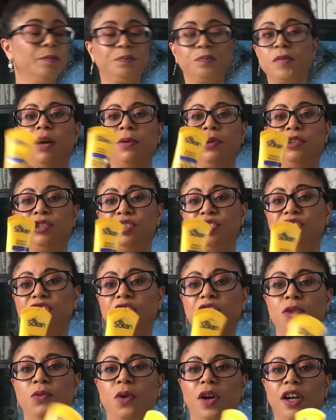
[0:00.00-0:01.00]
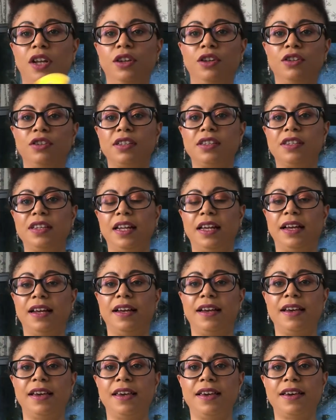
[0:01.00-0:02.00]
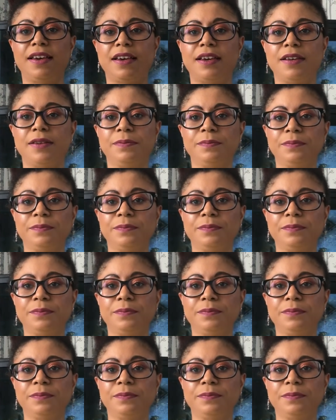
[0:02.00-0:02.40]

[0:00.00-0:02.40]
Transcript: Now I'll just show you what it looks like.